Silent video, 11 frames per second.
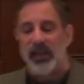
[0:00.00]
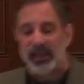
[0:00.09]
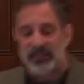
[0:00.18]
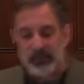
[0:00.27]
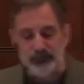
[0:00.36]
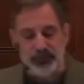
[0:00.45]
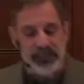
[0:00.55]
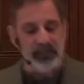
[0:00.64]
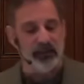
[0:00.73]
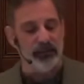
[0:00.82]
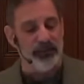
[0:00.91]
and they beat
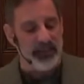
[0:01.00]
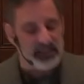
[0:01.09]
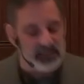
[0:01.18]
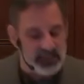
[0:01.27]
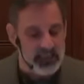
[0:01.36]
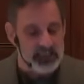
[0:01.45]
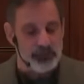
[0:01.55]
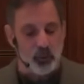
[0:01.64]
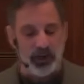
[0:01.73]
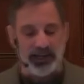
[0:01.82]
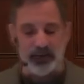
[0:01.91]
him and they sent him
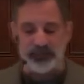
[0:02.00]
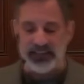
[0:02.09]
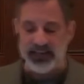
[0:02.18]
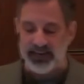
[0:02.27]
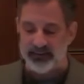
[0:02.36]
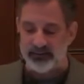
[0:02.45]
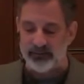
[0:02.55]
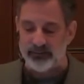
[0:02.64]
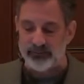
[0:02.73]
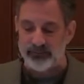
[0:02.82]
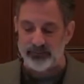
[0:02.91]
away empty-handed.
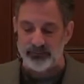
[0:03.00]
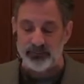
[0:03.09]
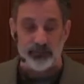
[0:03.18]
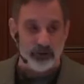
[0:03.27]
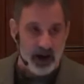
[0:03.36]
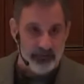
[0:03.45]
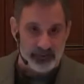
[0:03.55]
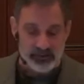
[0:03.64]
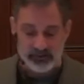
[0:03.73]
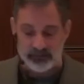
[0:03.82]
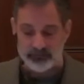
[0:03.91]

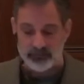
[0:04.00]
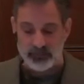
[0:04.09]
Prophets.